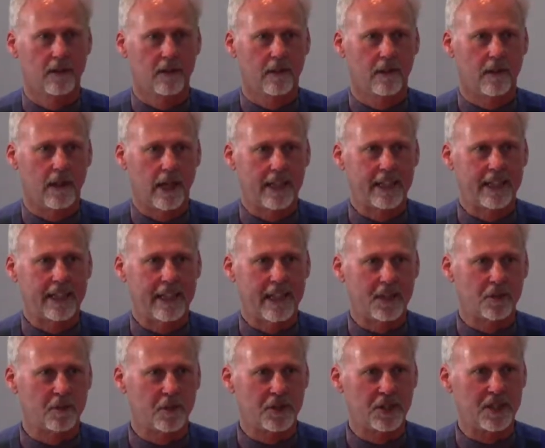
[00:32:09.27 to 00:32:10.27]
I think
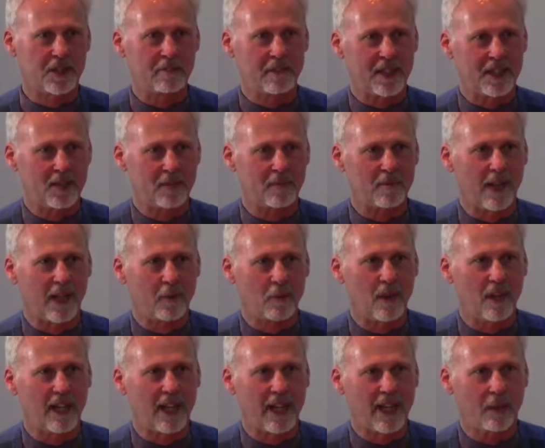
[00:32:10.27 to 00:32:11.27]
that's what she means by
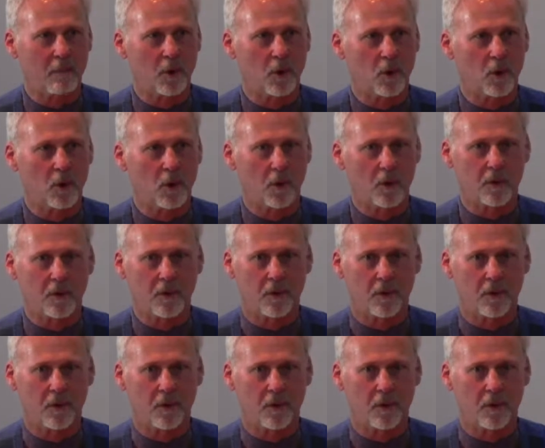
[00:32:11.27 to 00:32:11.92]
"when I am old."